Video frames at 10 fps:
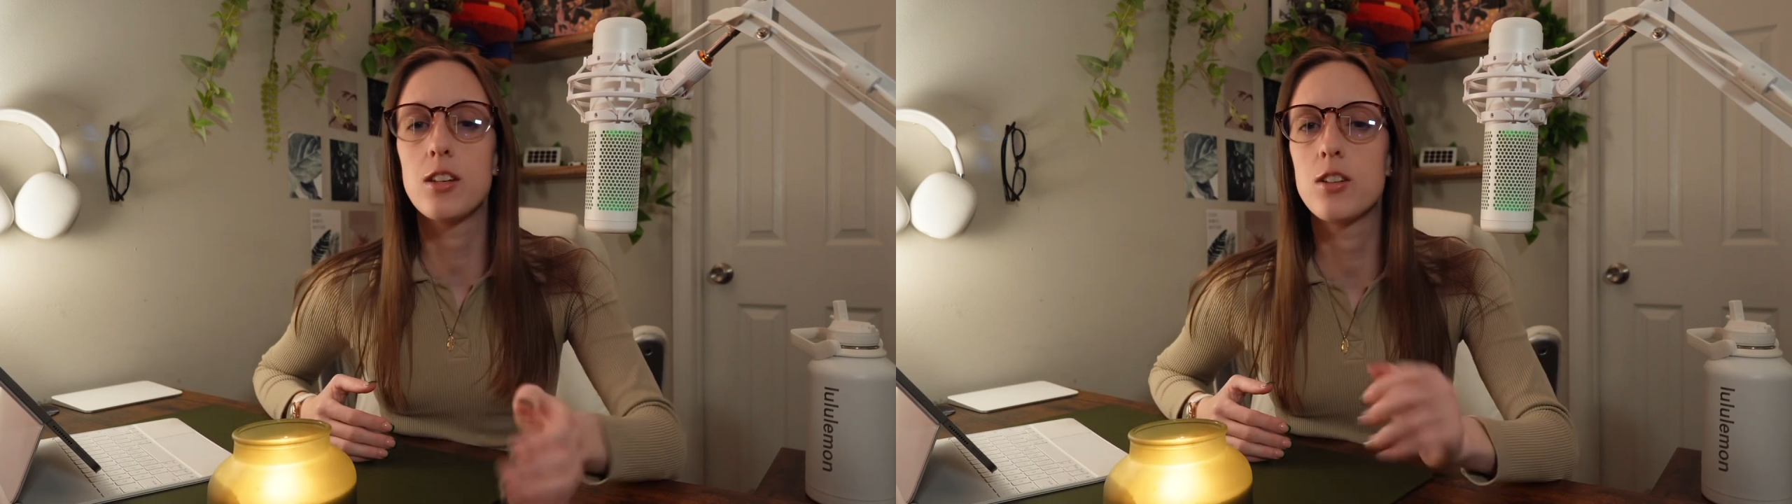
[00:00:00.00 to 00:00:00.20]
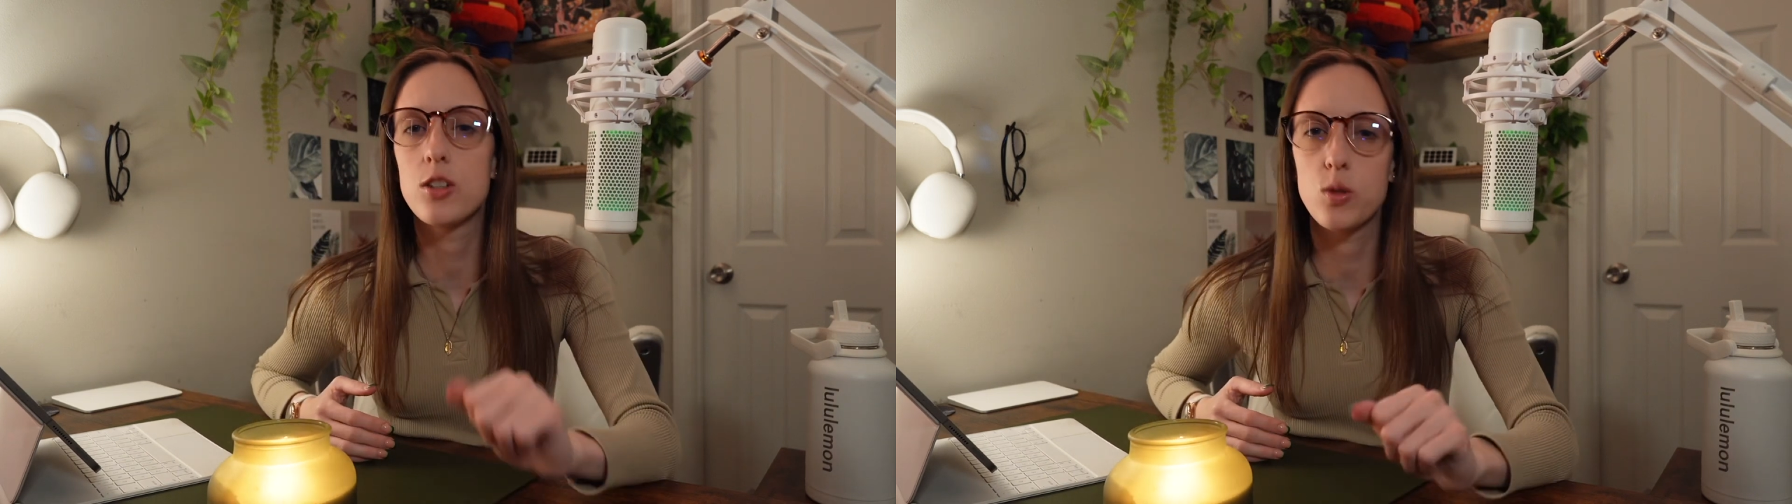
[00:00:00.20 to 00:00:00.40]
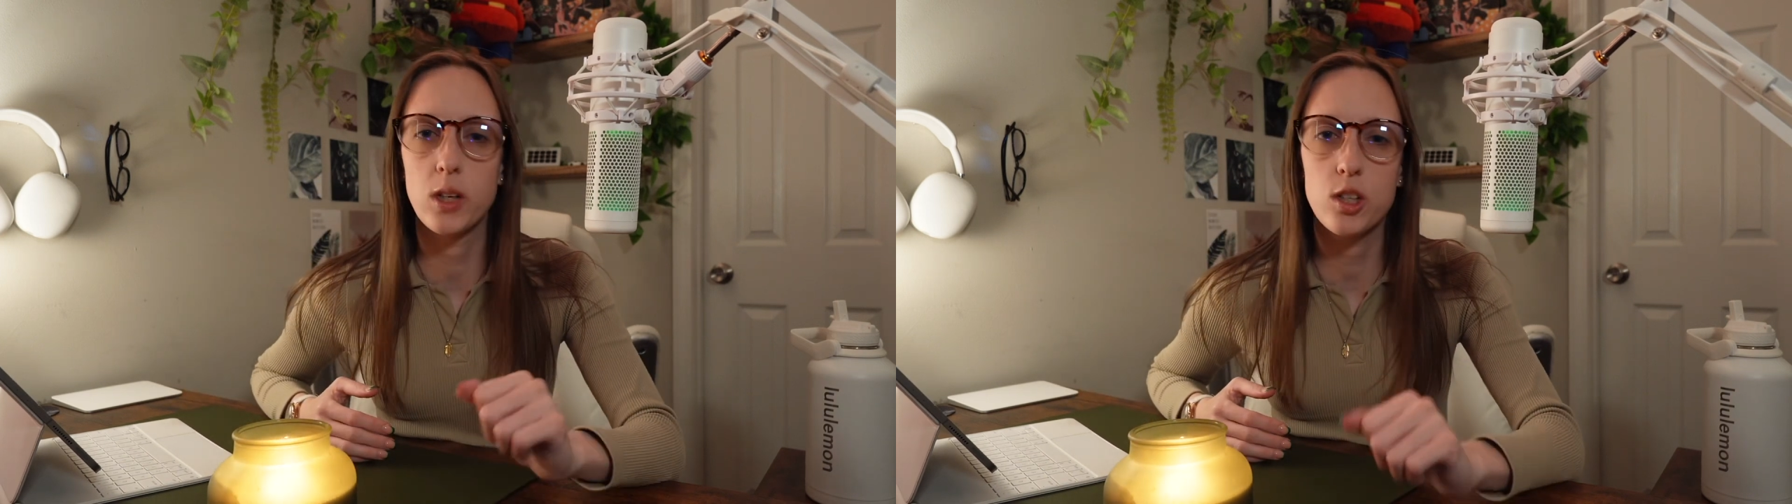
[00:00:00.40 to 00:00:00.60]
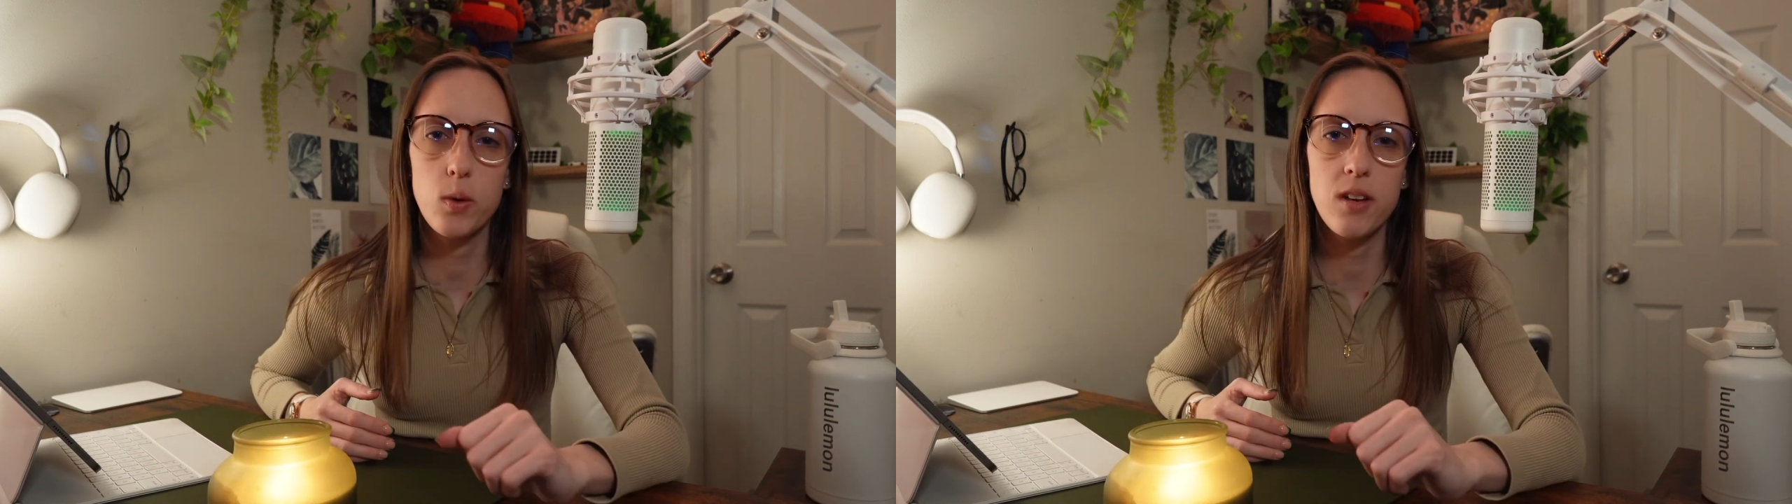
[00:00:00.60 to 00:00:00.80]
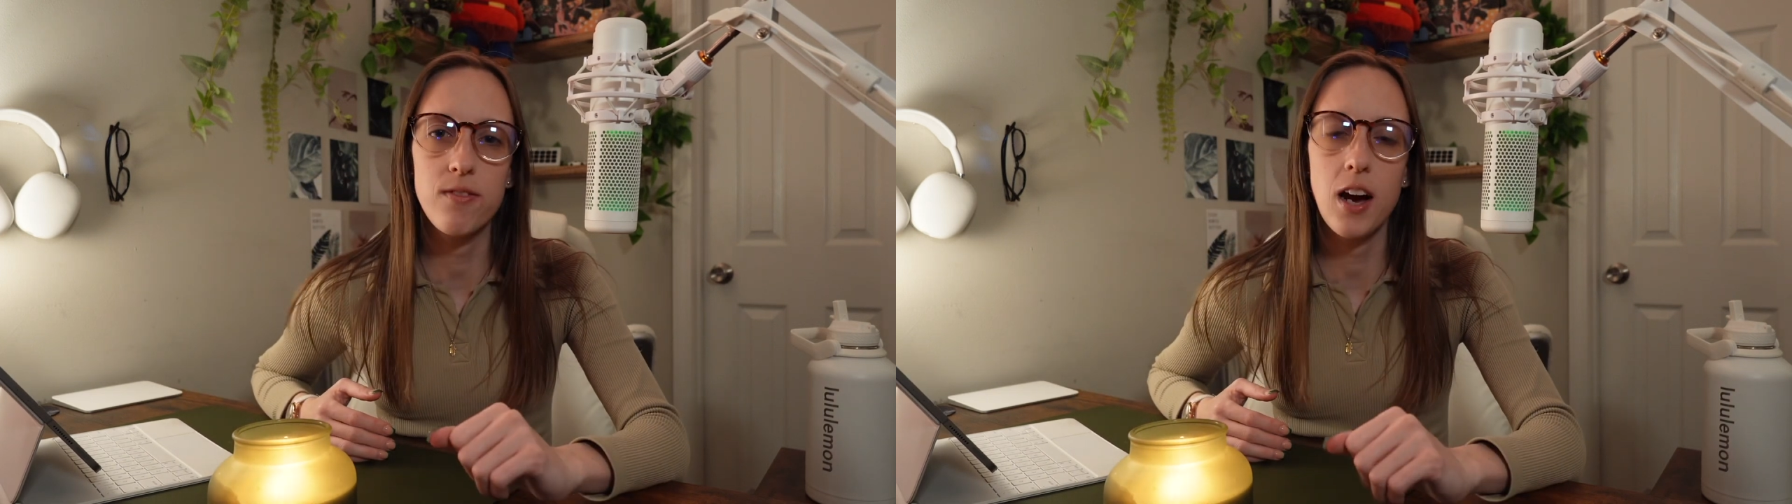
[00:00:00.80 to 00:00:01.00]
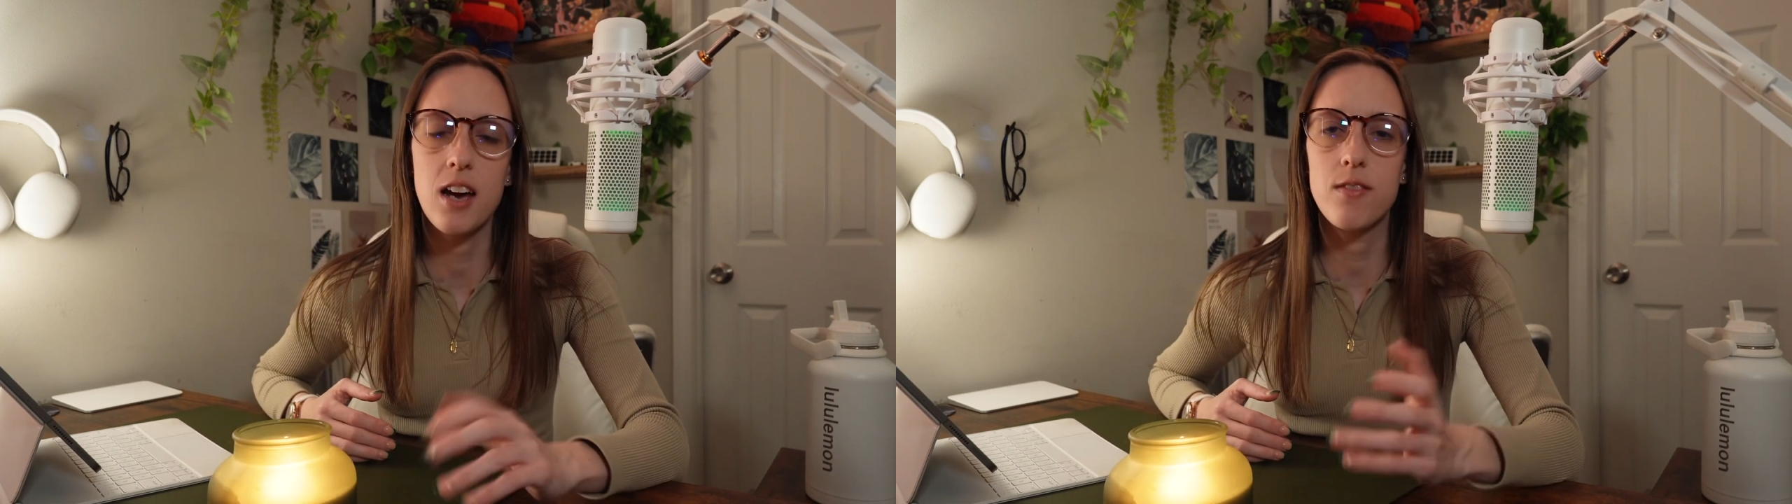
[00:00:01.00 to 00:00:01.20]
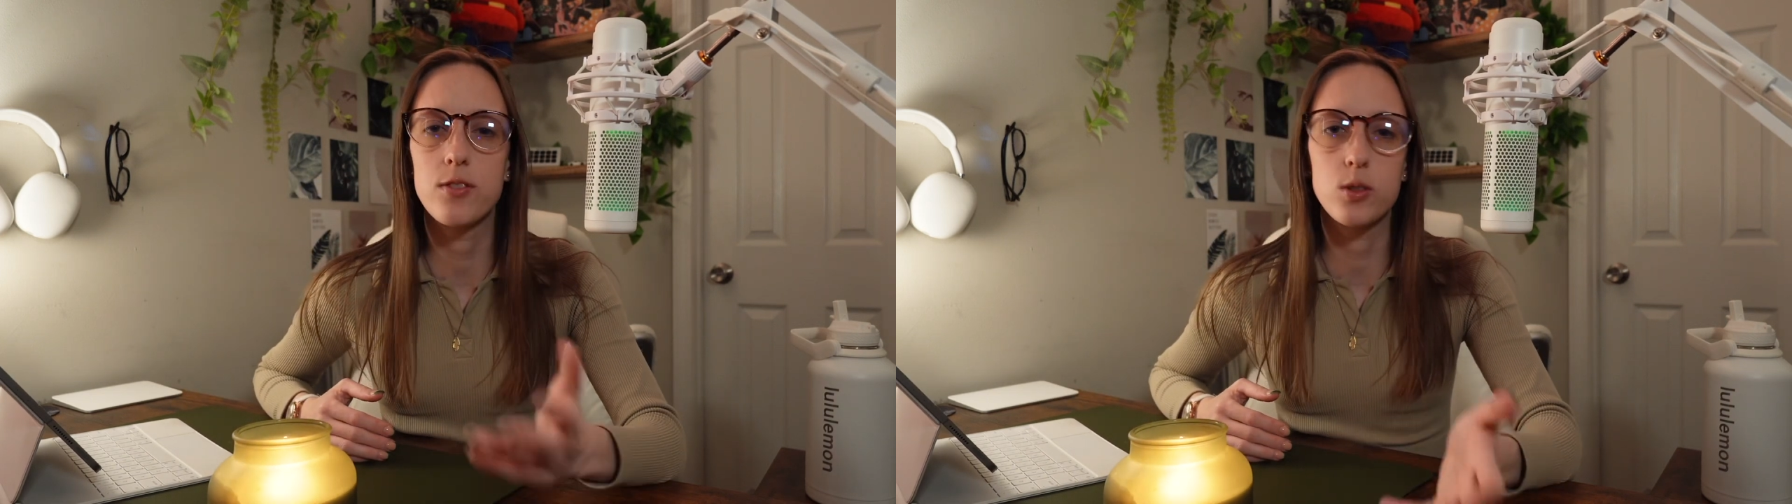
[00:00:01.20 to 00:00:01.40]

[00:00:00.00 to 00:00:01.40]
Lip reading: to the 2025